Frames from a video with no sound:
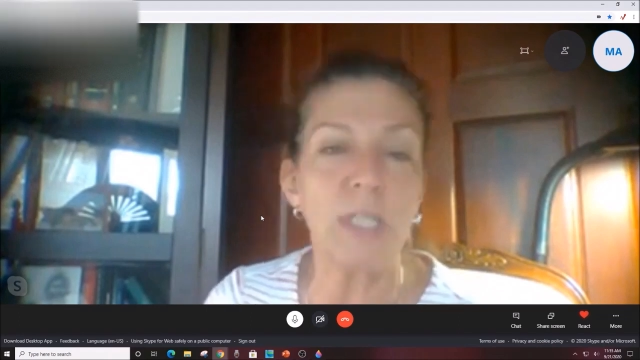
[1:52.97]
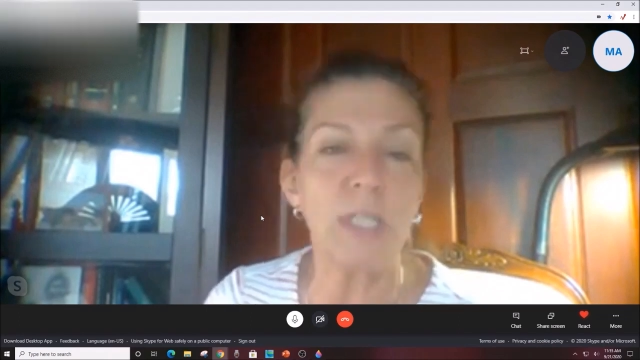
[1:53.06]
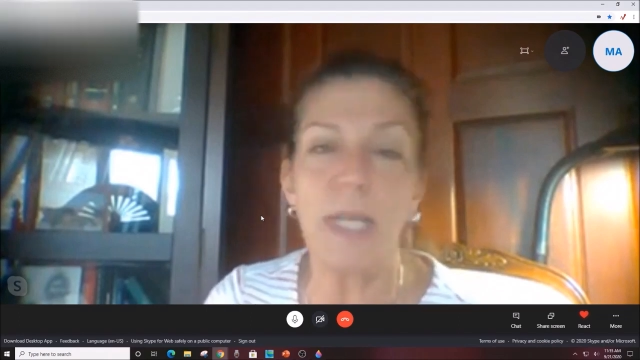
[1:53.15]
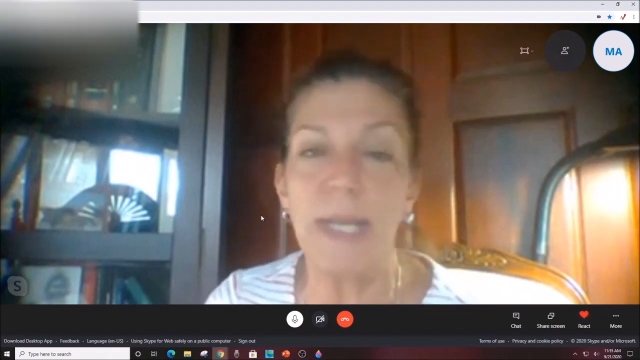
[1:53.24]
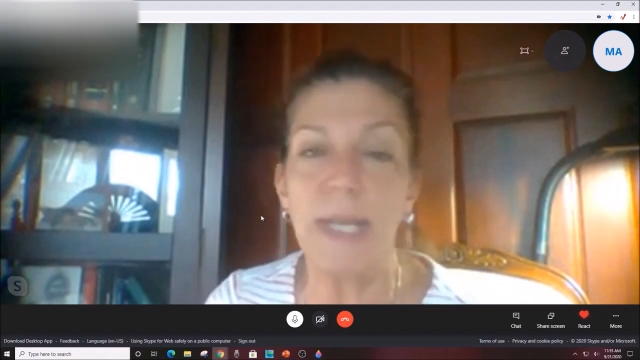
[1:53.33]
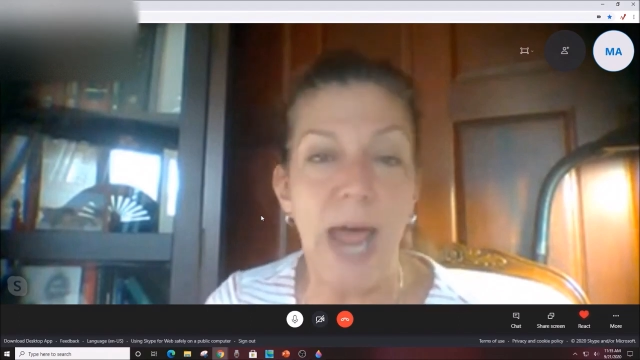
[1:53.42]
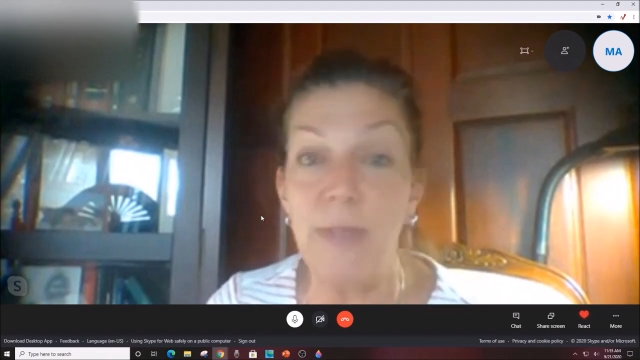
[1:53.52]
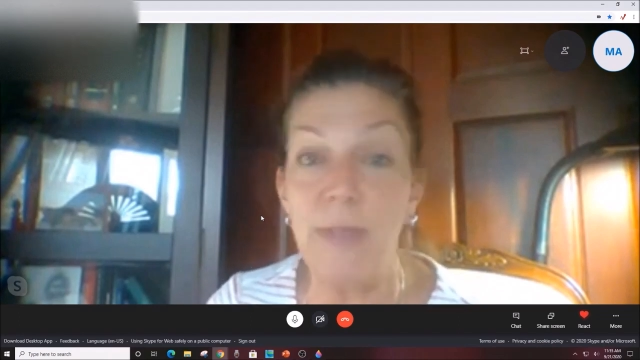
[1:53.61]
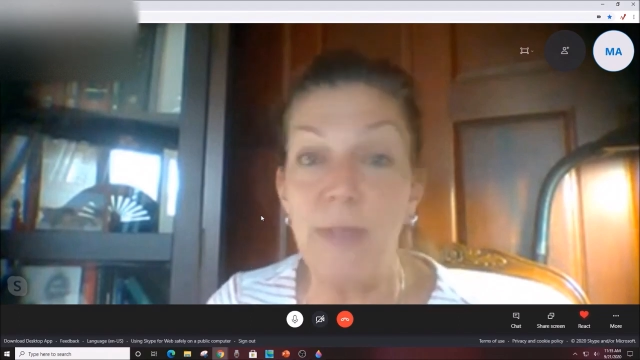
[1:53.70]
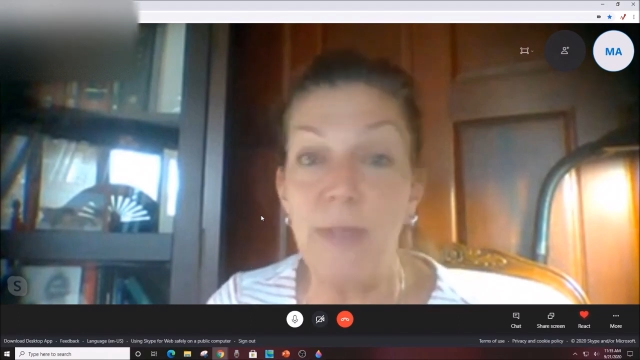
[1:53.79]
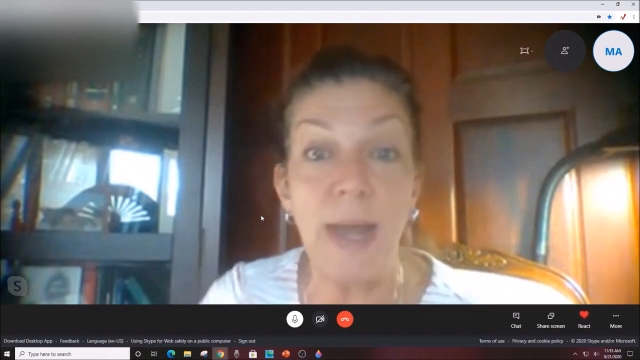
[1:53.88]
I'm just gonna get
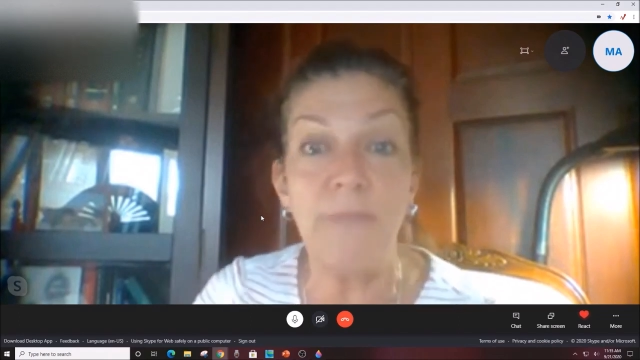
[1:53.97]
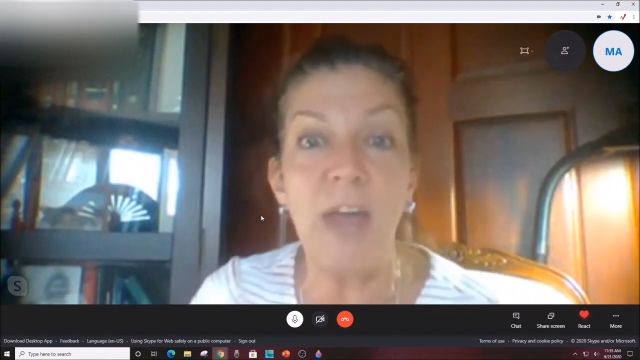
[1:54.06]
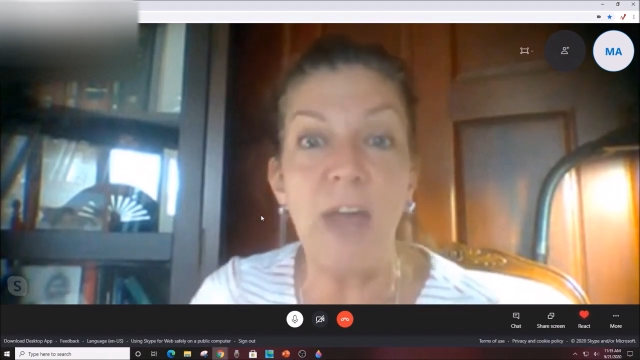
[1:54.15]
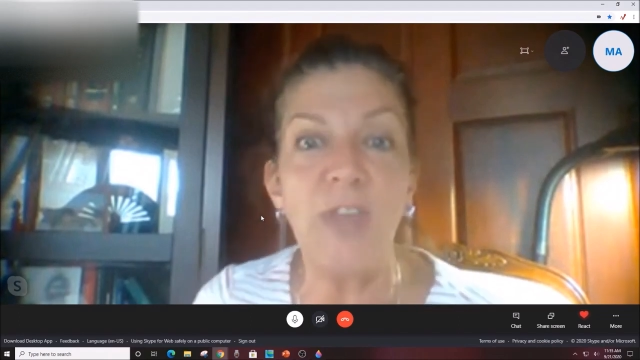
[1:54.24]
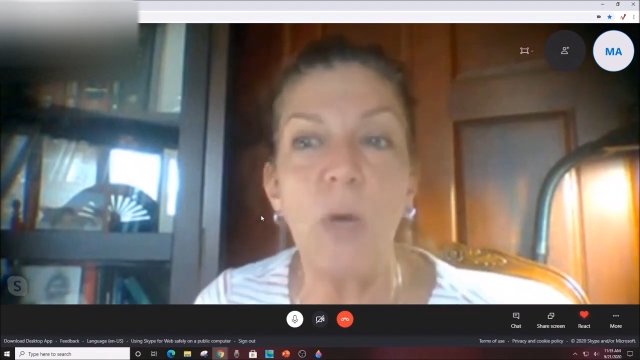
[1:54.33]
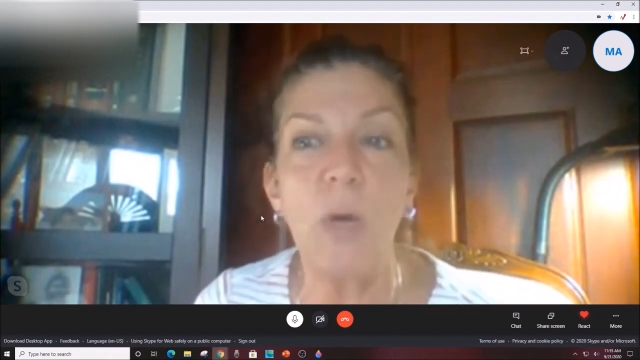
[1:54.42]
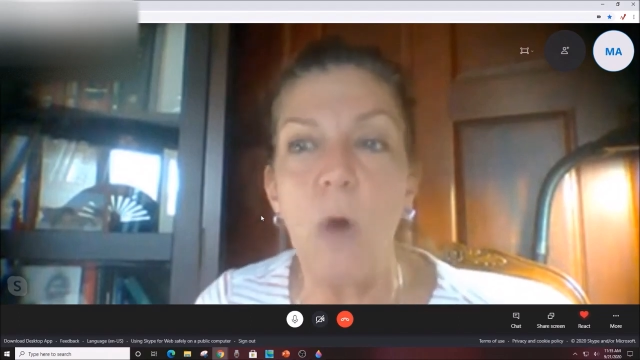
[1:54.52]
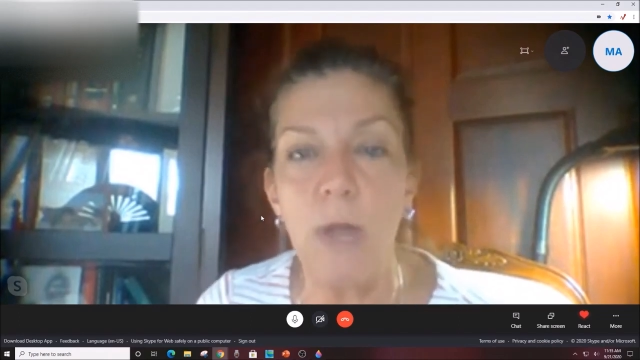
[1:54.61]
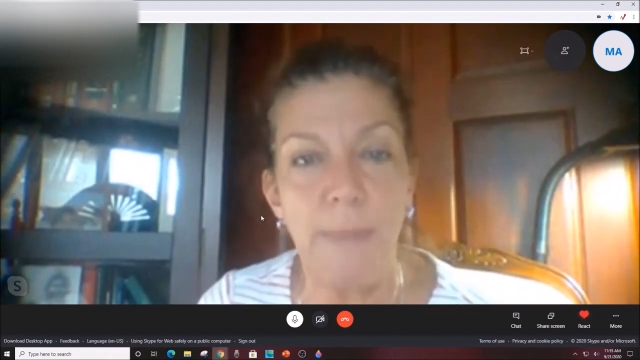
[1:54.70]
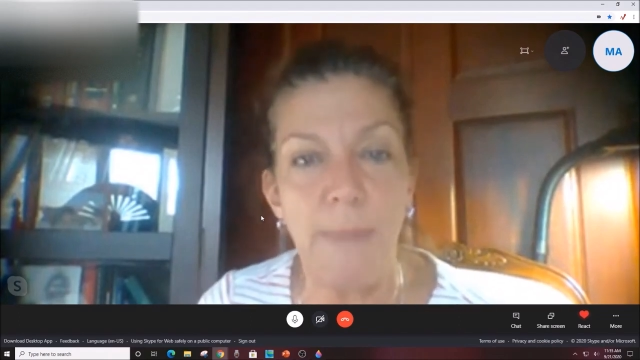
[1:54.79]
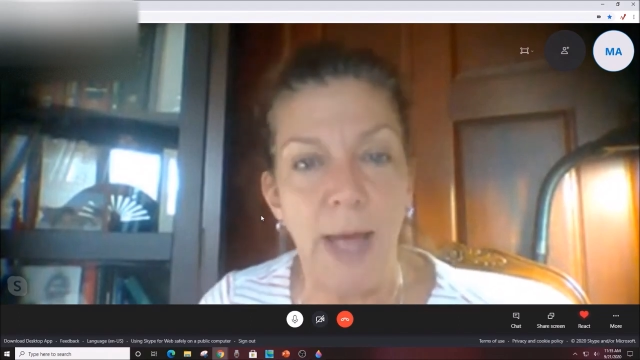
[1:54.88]
out of this and then I have
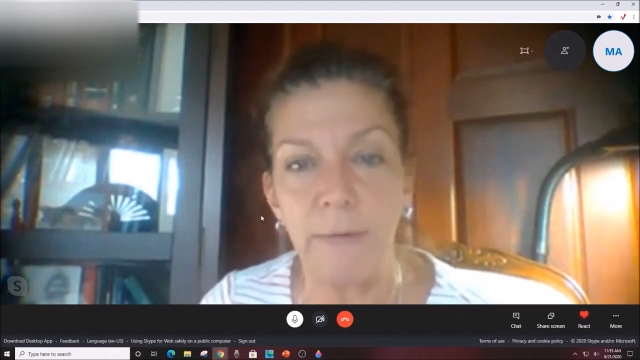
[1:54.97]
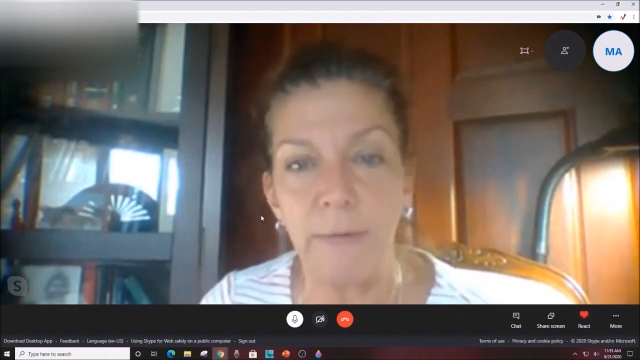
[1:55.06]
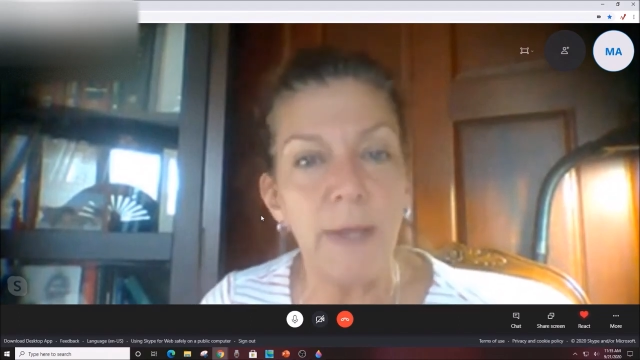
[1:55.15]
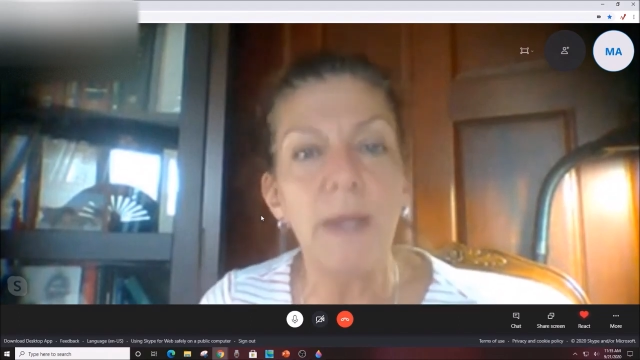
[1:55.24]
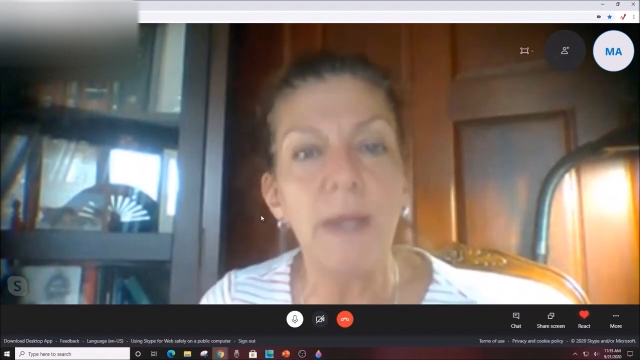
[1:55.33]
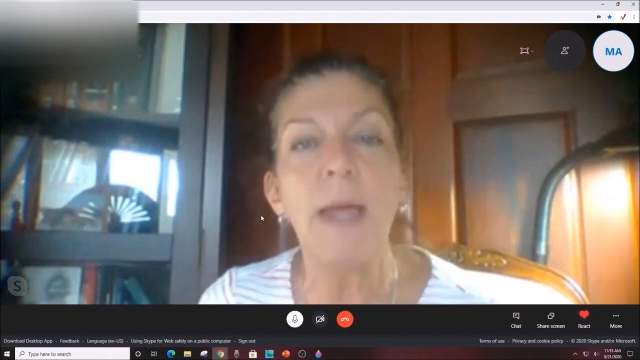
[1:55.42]
nothing to worry about.